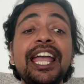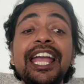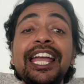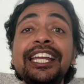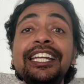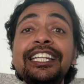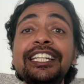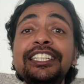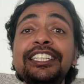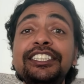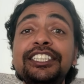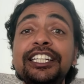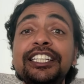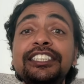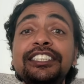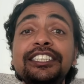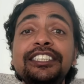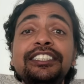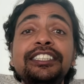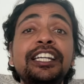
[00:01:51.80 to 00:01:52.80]
any
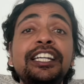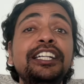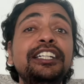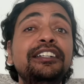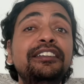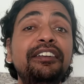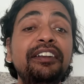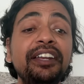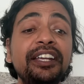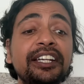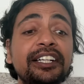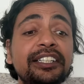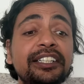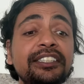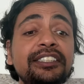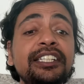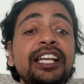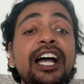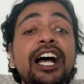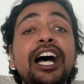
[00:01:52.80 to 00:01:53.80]
changes
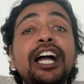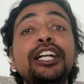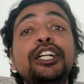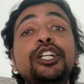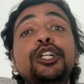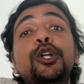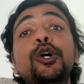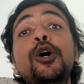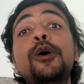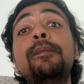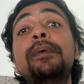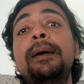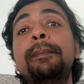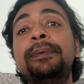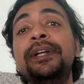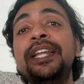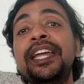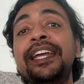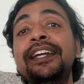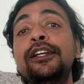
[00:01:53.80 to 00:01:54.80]
triggers a DOM
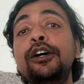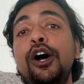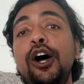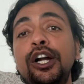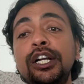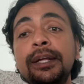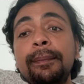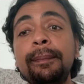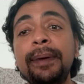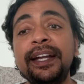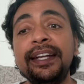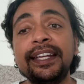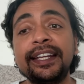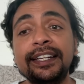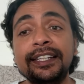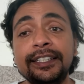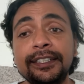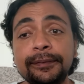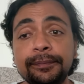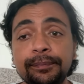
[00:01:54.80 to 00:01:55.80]
update
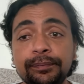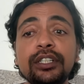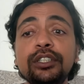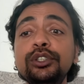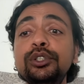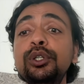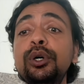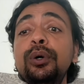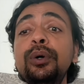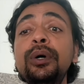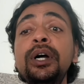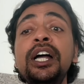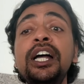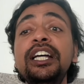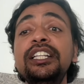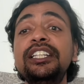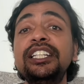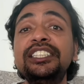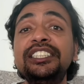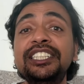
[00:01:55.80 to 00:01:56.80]
automatically. So
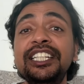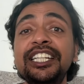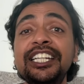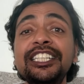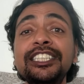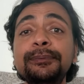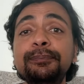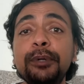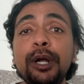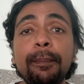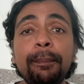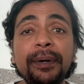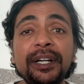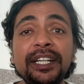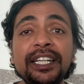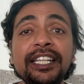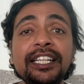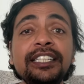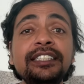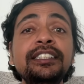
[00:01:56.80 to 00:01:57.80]
the JS
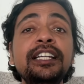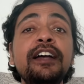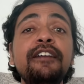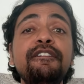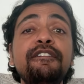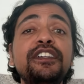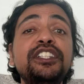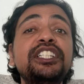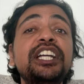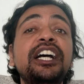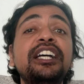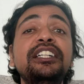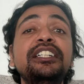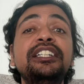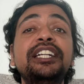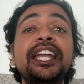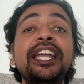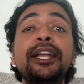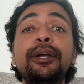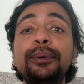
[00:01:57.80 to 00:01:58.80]
properties which are
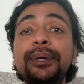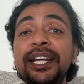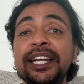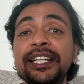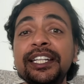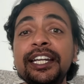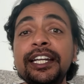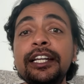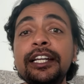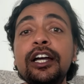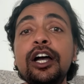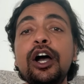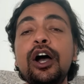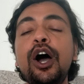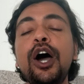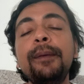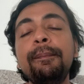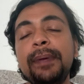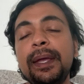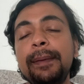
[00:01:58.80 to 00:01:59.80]
decorated
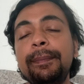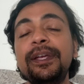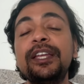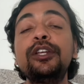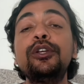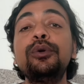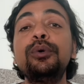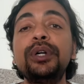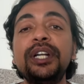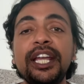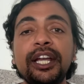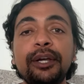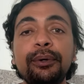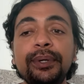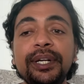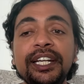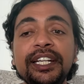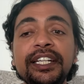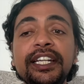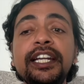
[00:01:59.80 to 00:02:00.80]
or maybe no
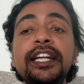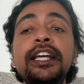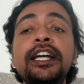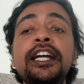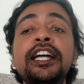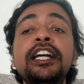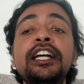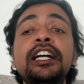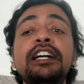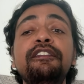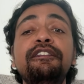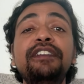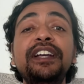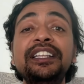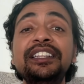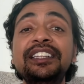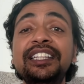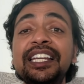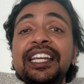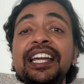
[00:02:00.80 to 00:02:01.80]
decorated,
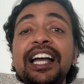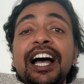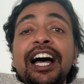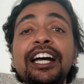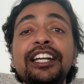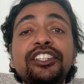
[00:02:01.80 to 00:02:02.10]
when they are